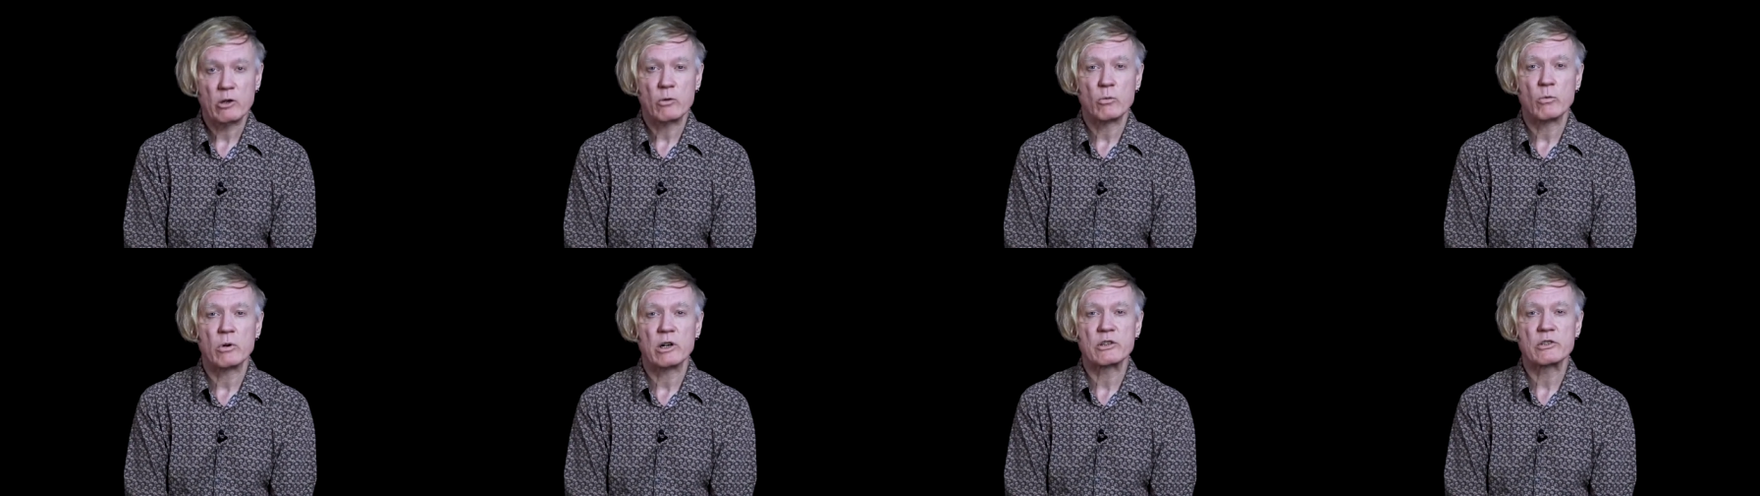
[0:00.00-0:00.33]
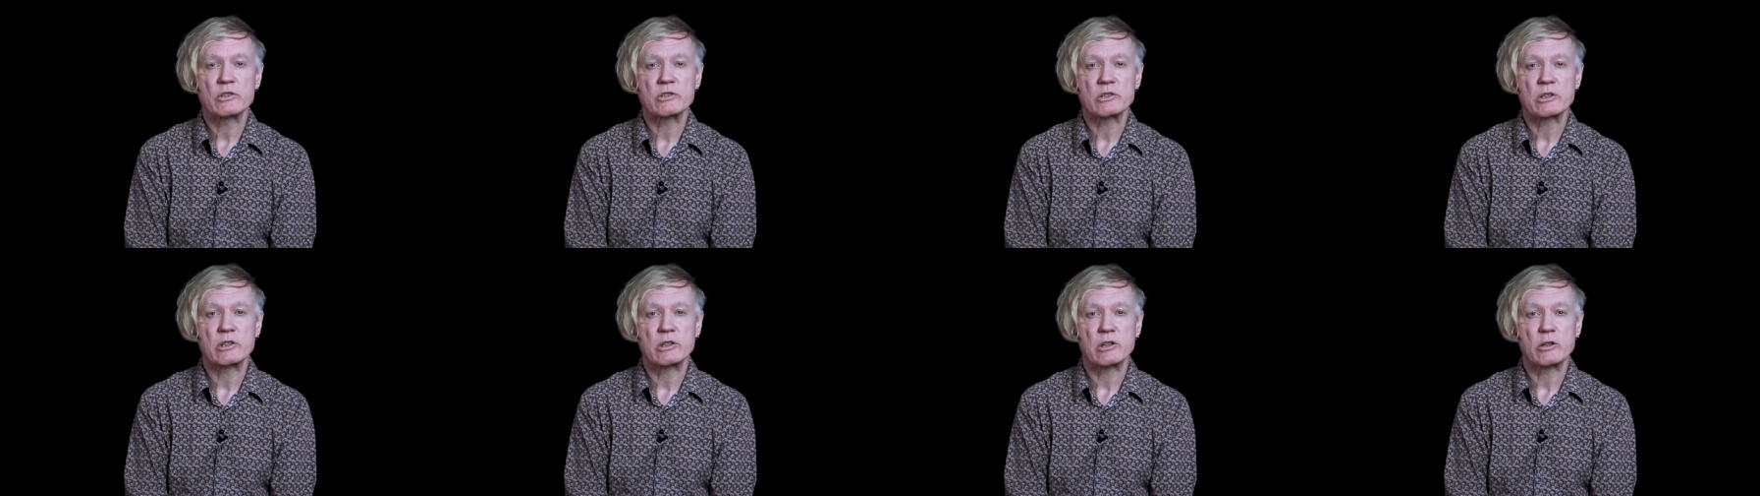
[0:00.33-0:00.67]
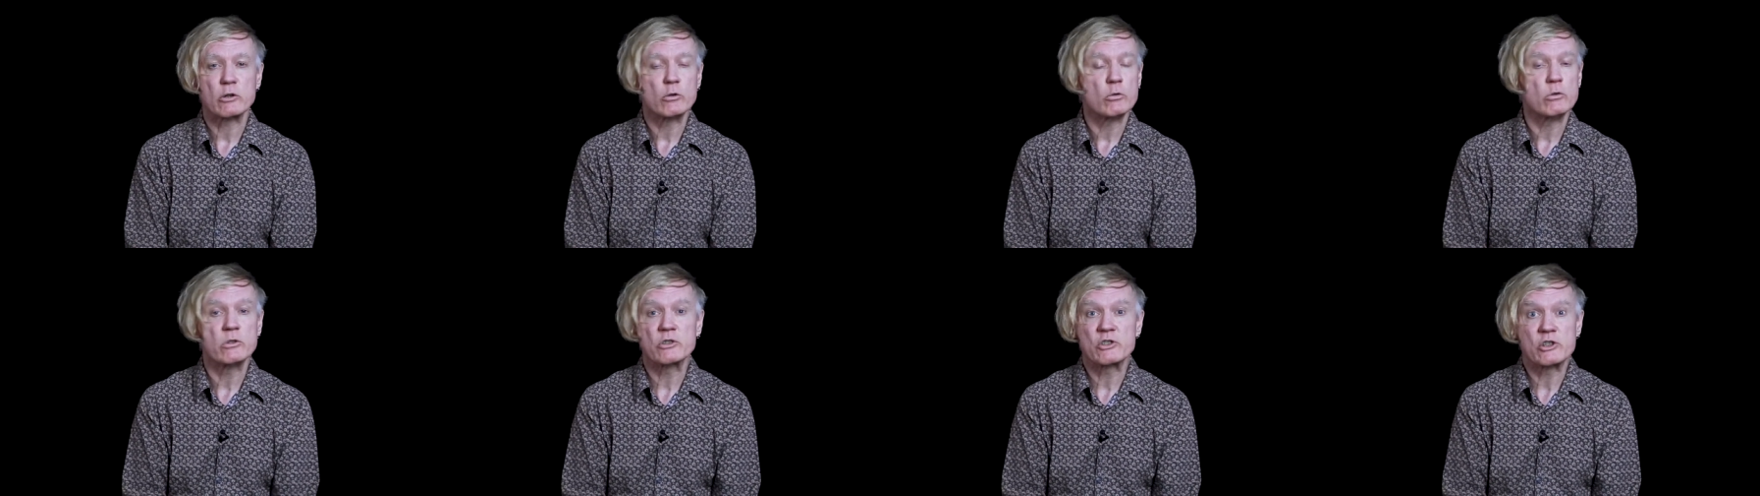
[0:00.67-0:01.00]
was,
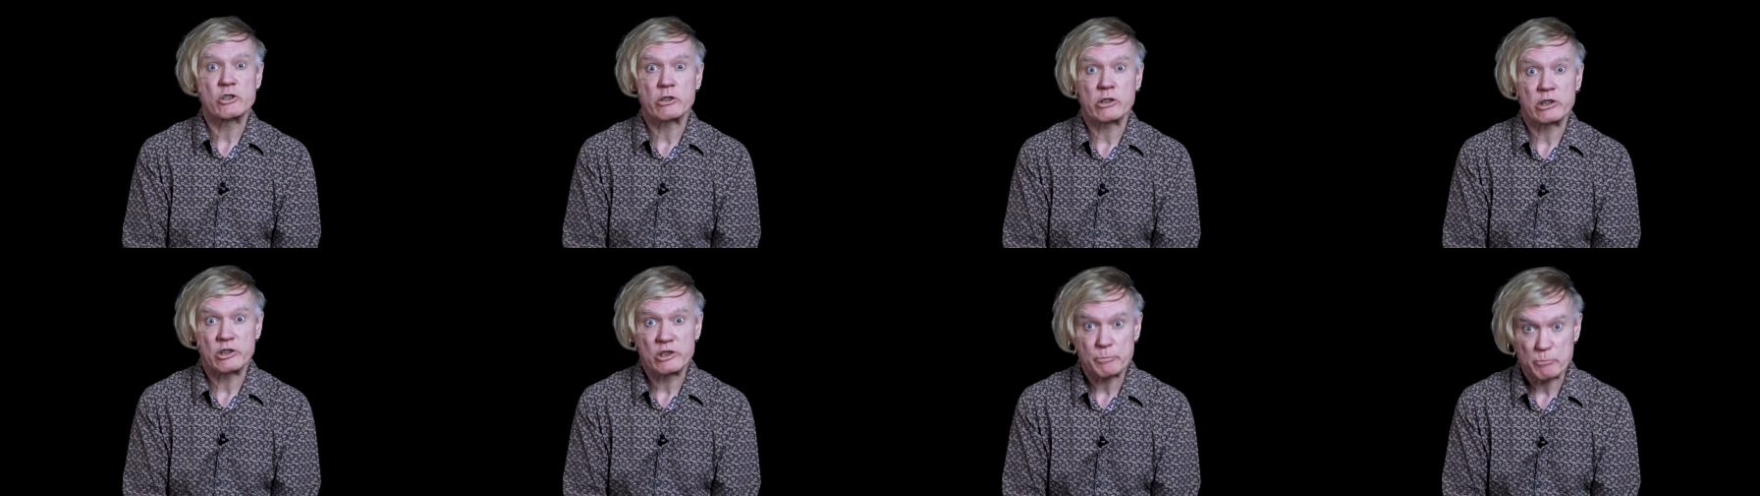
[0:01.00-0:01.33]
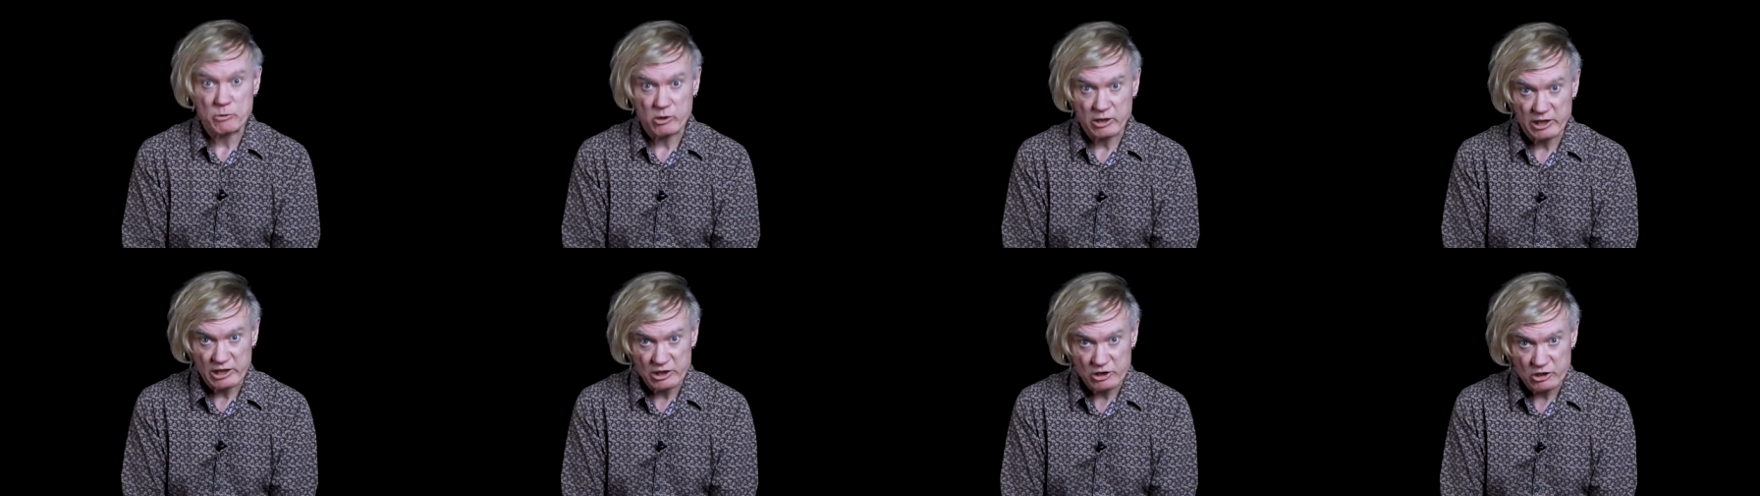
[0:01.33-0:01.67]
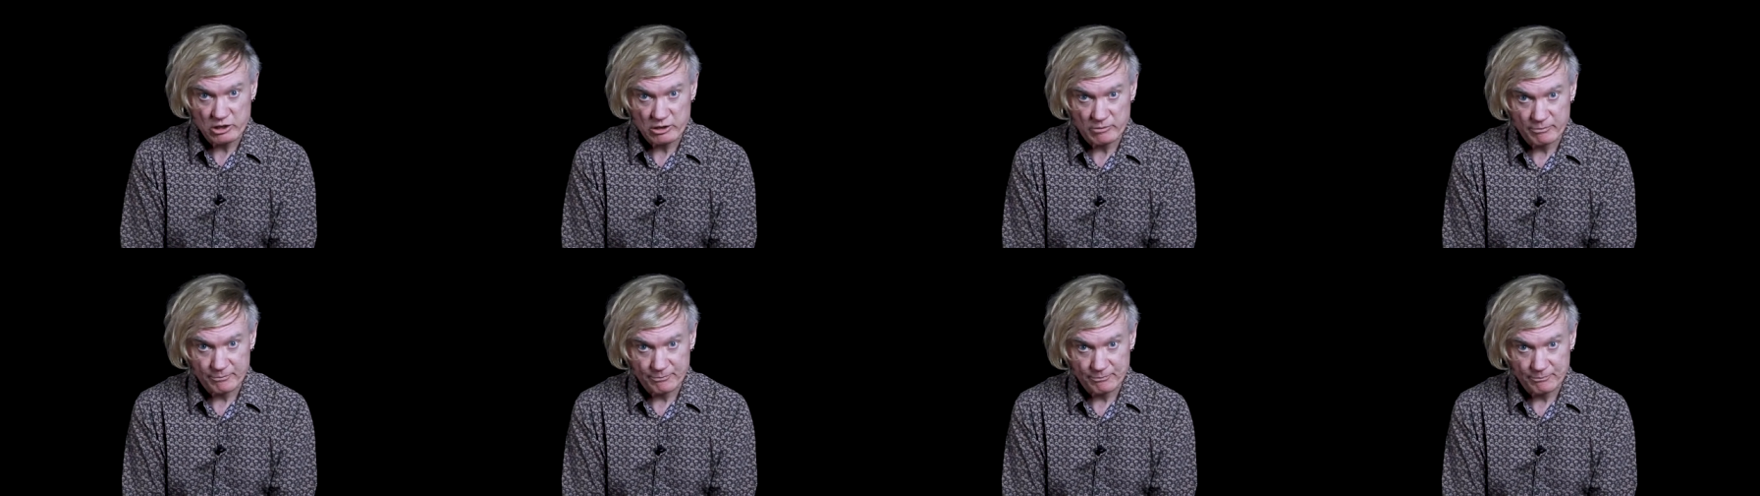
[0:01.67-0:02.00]
uh, Who is your
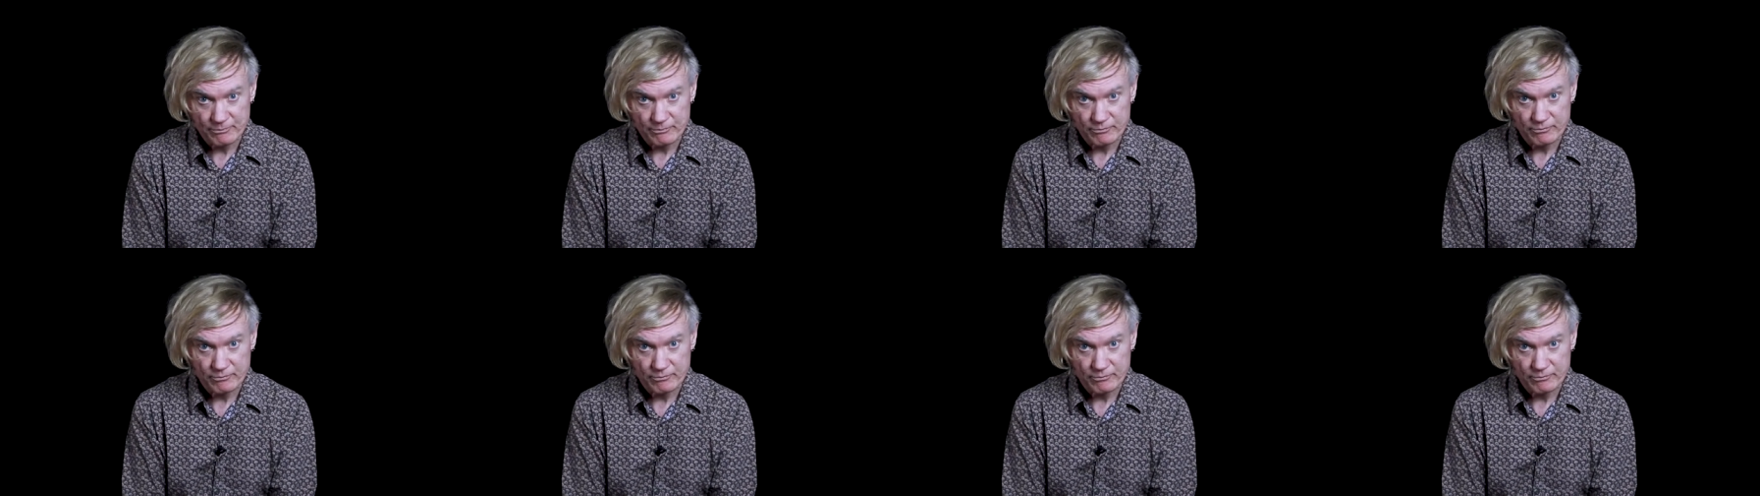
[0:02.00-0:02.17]
inspiration?